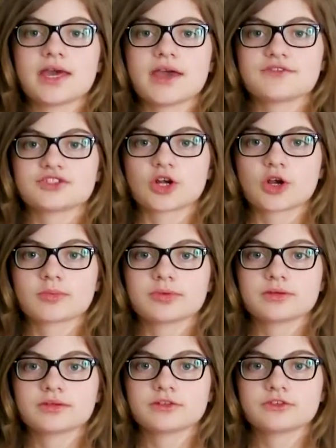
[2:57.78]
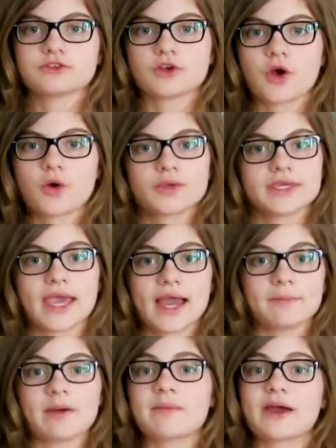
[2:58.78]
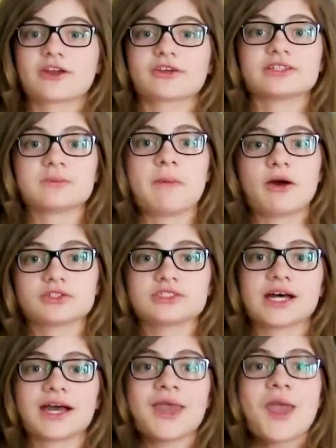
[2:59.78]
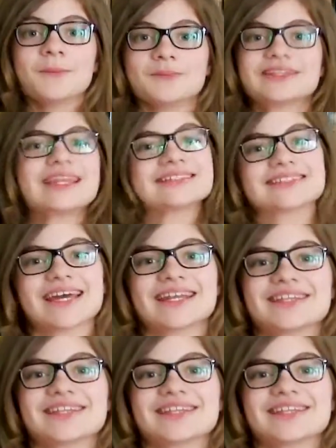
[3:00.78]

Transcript: F sharp. So, yeah, my battery is about to die, but that's the